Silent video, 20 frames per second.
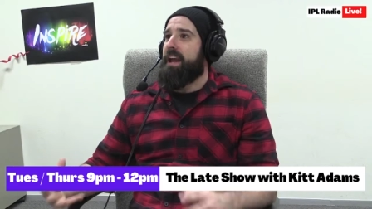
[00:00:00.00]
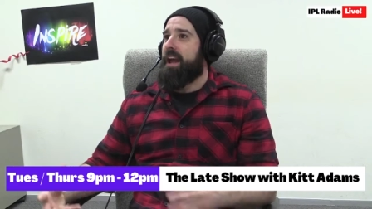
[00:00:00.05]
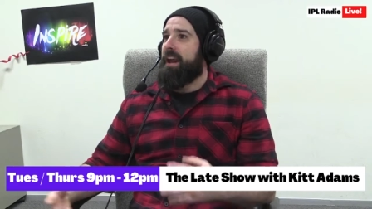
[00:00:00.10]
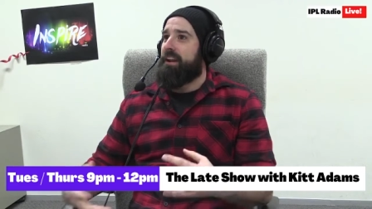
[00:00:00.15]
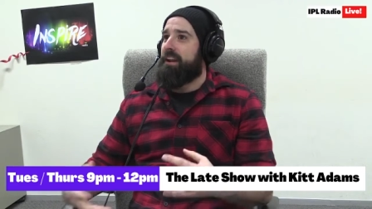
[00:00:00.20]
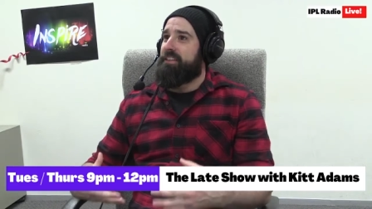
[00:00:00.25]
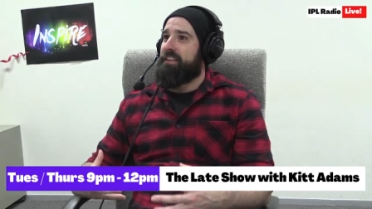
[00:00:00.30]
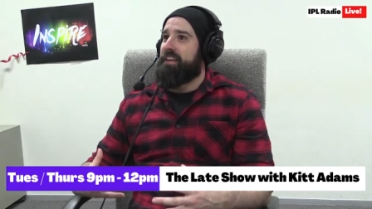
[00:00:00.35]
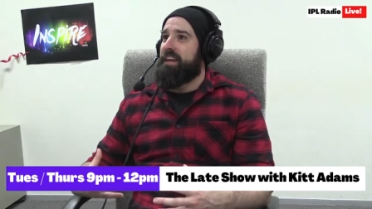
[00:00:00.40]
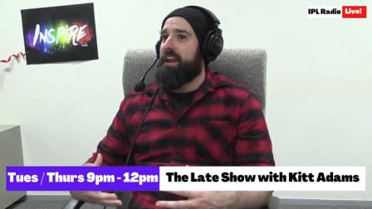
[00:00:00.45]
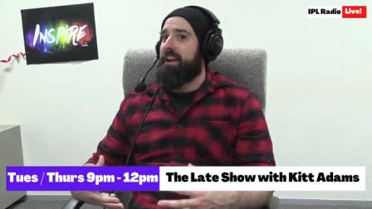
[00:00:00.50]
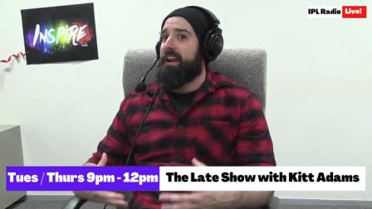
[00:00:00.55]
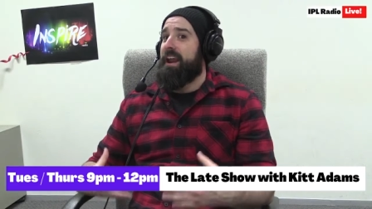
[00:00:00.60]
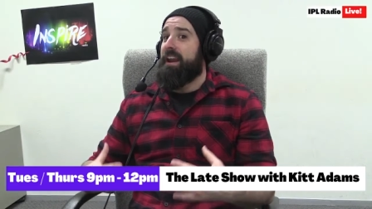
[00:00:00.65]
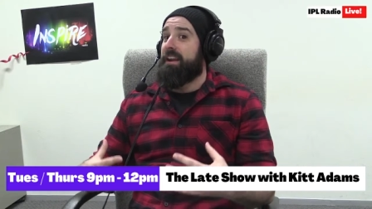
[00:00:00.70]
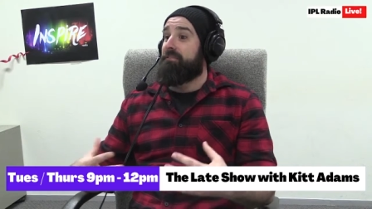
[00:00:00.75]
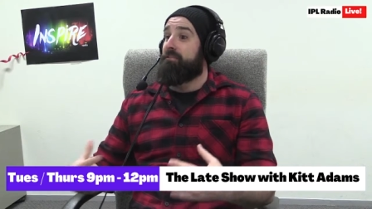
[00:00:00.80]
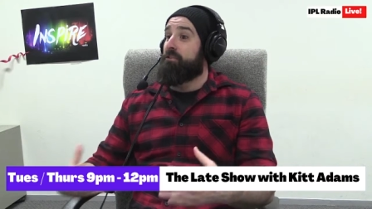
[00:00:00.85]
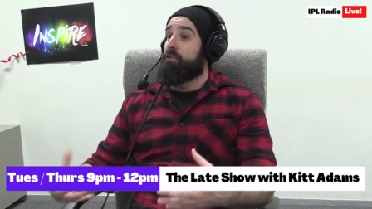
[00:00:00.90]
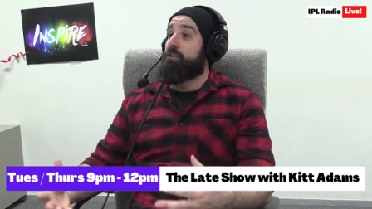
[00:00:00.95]
think, and
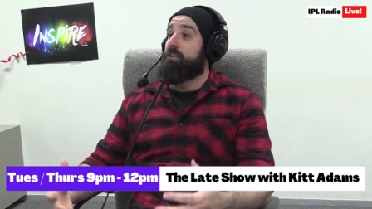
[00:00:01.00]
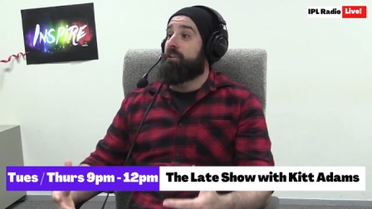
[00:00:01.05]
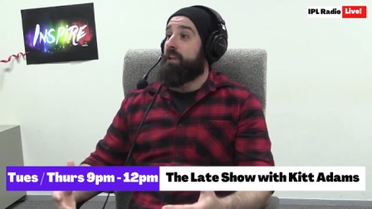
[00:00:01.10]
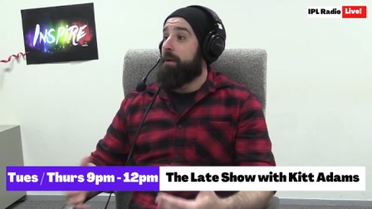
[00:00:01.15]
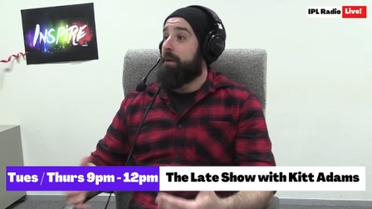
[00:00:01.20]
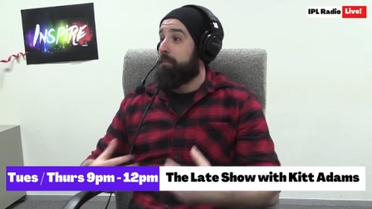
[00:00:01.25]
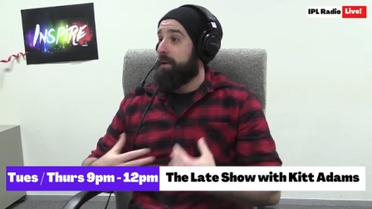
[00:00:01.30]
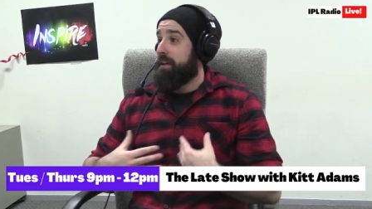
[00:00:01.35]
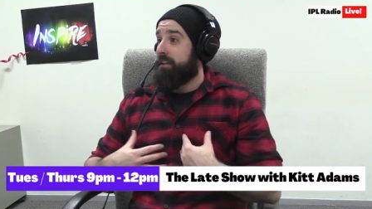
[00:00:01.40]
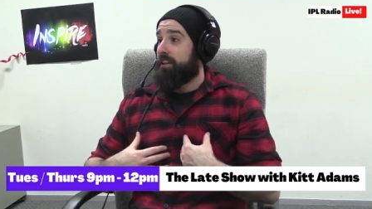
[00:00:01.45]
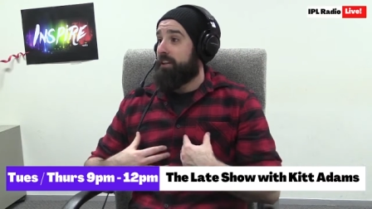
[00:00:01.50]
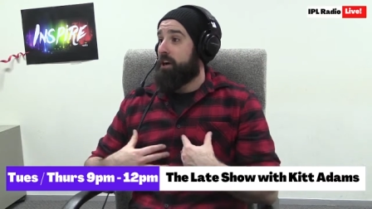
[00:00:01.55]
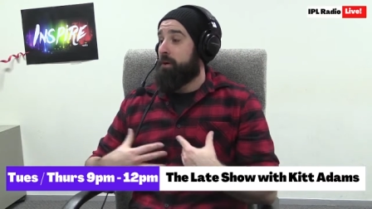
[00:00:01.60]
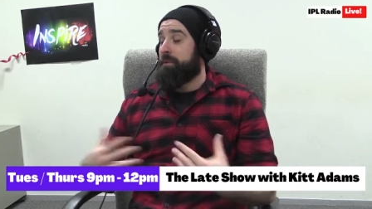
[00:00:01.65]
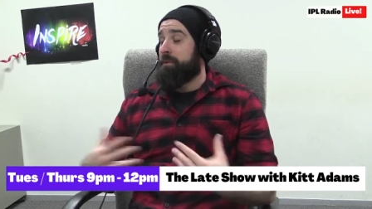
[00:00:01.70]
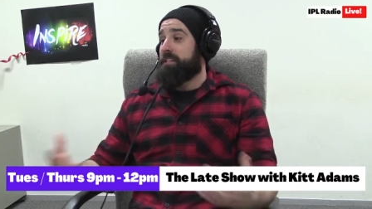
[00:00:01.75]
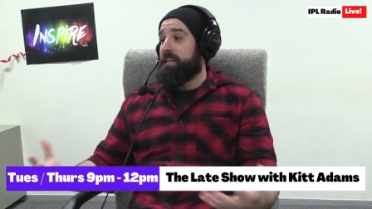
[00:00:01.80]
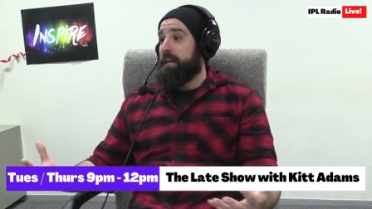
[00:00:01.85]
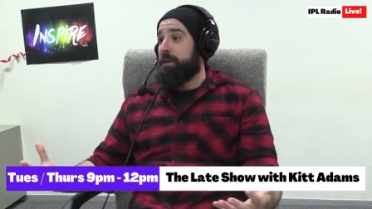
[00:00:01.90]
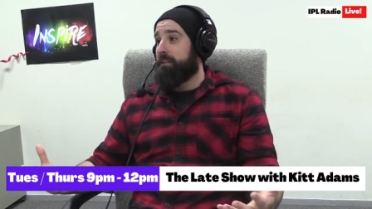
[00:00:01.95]
if you're like me, like I'm a
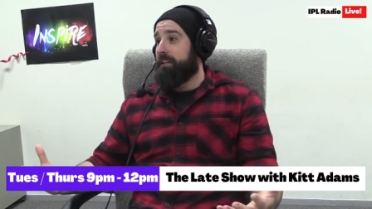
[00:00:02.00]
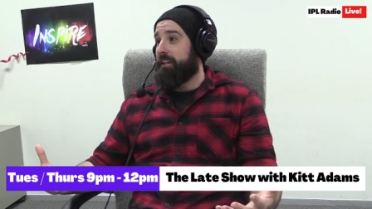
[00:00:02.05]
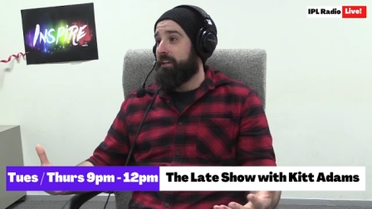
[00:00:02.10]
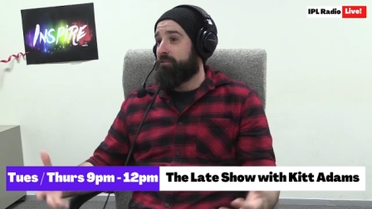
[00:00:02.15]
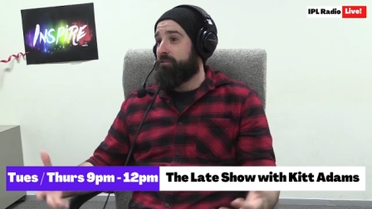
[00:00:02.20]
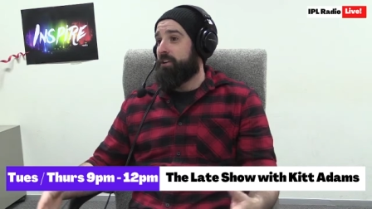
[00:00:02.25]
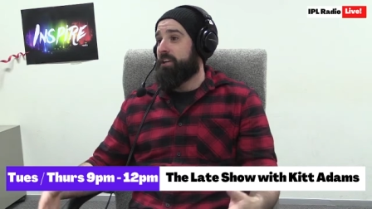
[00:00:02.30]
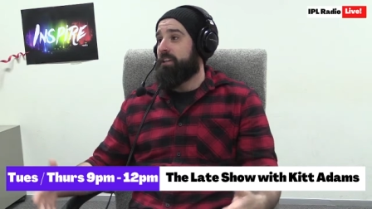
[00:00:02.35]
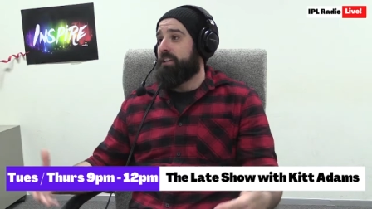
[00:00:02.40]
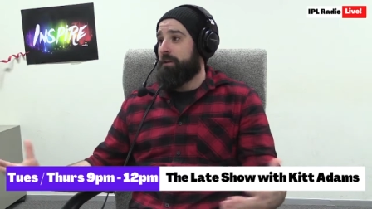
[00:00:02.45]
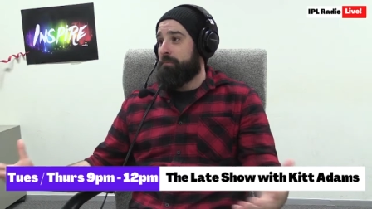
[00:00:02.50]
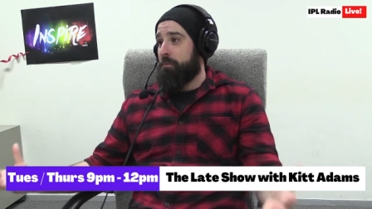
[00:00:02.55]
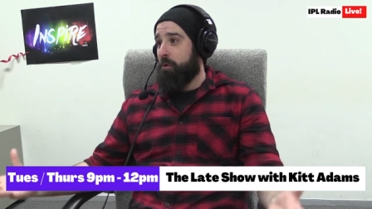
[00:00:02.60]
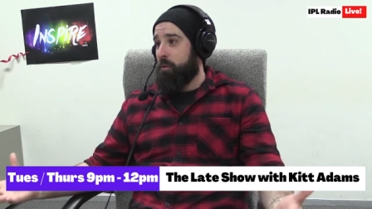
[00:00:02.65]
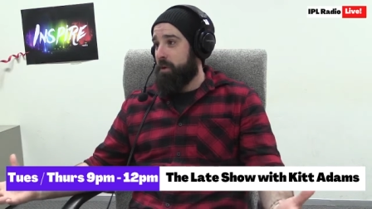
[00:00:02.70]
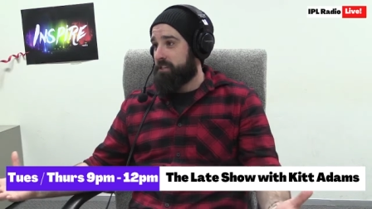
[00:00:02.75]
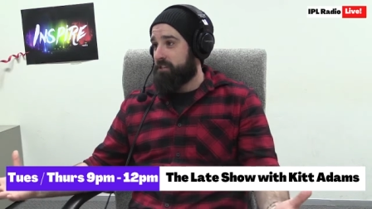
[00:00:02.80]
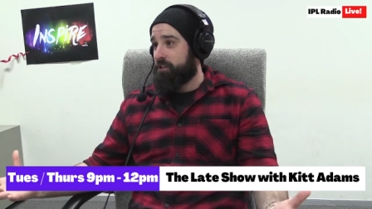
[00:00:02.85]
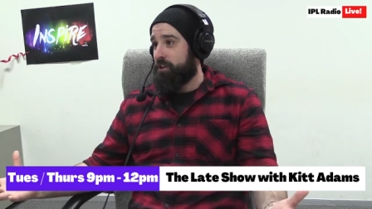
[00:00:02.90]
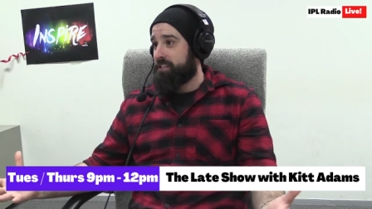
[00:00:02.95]
team collector, I collect my
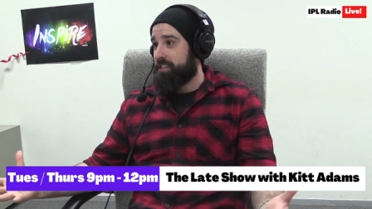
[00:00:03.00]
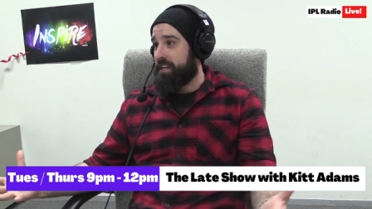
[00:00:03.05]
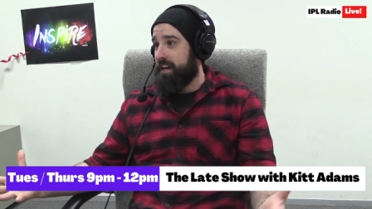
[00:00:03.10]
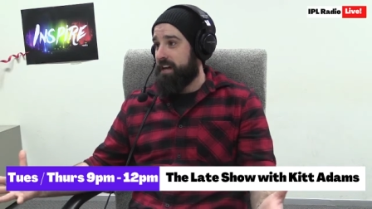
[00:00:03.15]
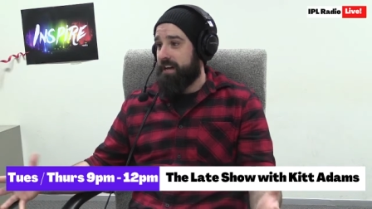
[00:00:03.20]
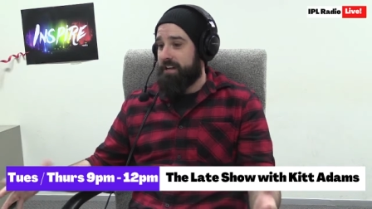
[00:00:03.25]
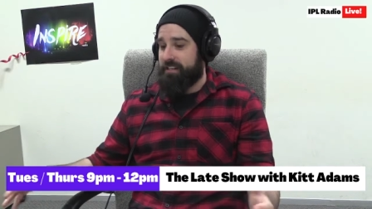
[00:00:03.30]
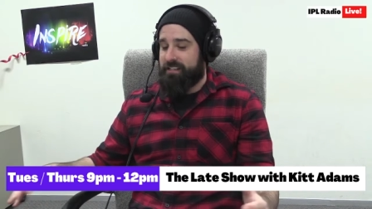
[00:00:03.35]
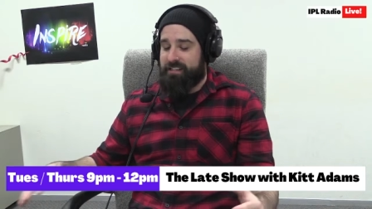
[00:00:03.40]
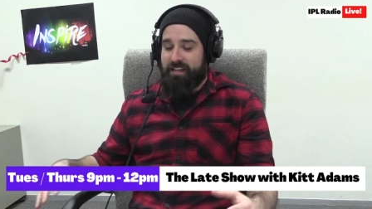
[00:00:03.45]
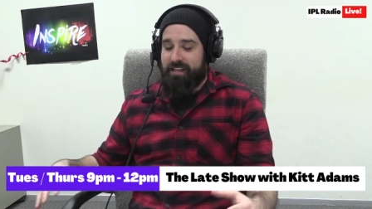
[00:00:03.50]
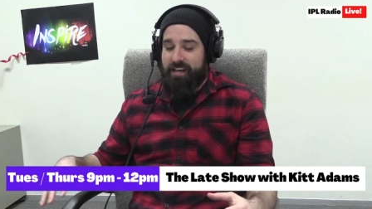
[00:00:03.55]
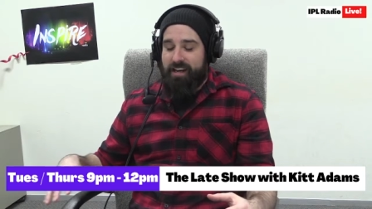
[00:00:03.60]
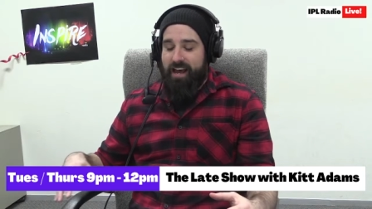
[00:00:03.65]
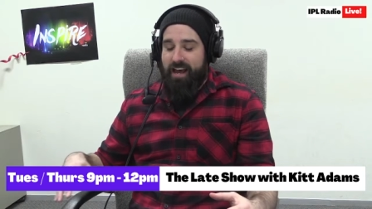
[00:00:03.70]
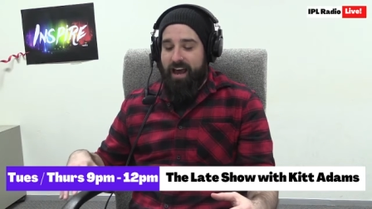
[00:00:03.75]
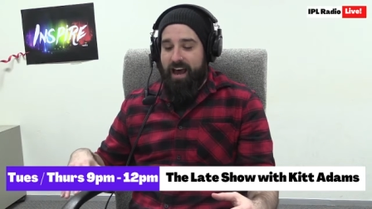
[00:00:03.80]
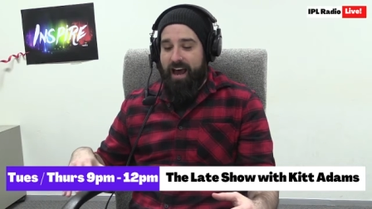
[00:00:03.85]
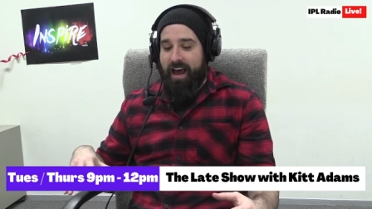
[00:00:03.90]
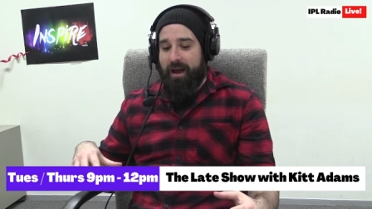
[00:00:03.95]
West Coast cards.
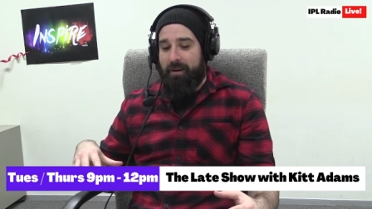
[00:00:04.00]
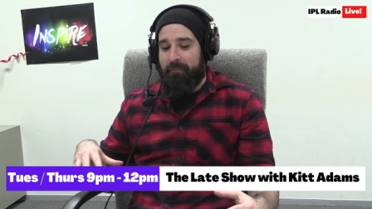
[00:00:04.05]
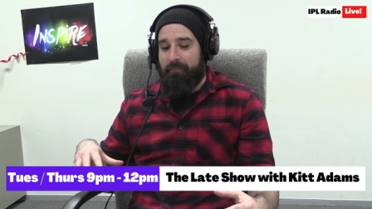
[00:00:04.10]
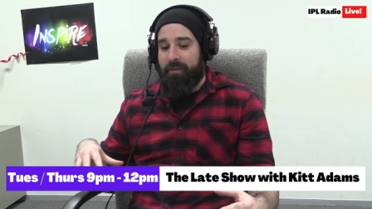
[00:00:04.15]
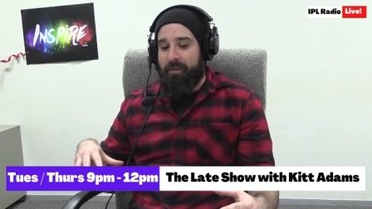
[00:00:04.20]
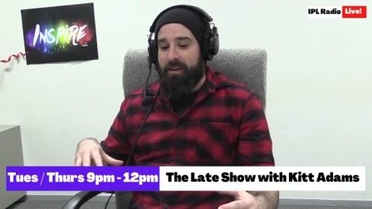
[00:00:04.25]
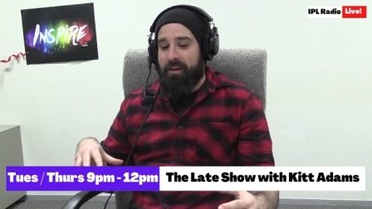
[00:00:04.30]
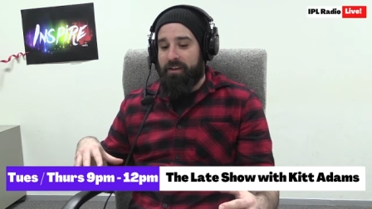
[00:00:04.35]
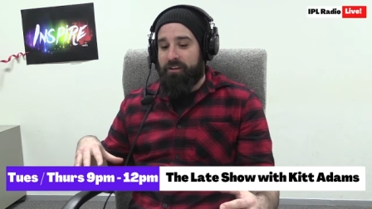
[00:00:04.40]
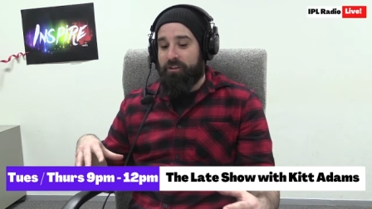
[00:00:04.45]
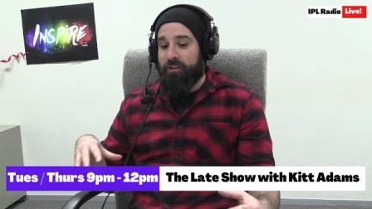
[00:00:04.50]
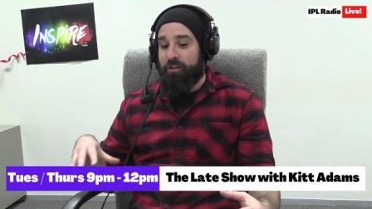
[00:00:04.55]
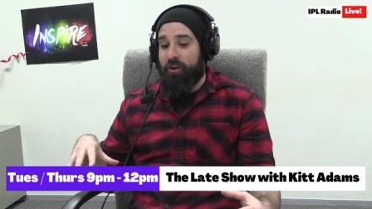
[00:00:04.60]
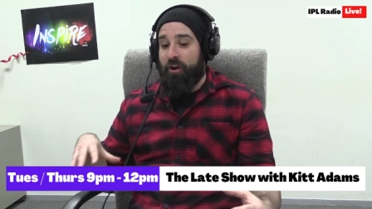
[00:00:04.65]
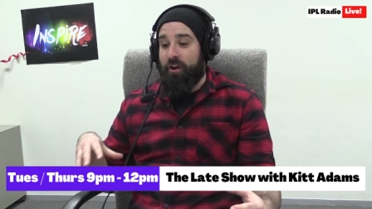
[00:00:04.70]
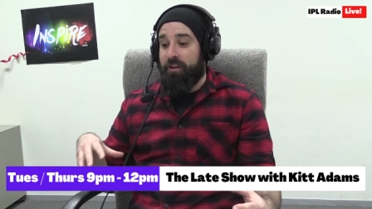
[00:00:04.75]
You know, if you